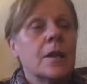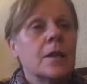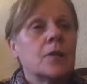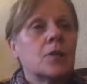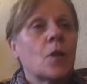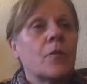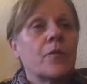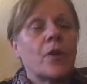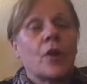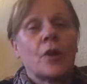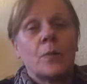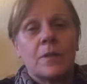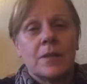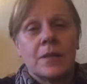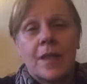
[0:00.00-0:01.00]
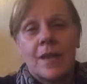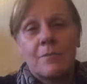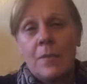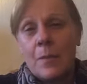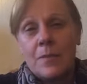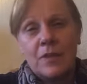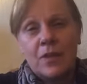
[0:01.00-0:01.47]
So for argument's sake,
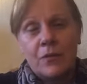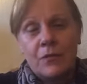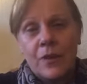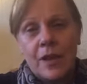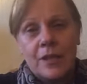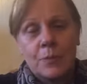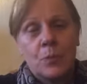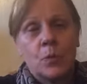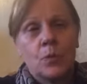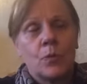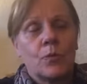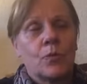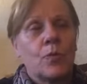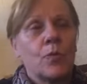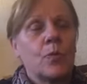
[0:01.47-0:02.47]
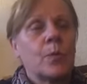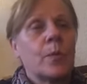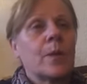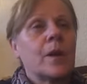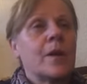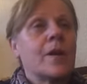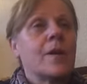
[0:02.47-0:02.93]
members of the Facebook group,
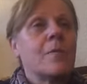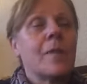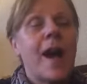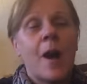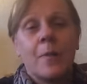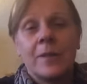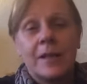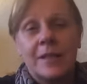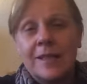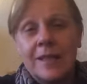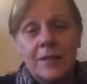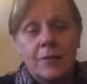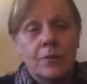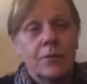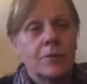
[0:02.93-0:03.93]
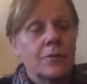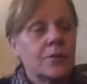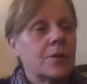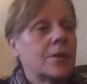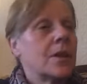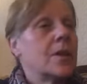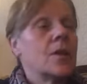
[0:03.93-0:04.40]
how many
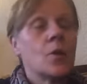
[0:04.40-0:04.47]
deals,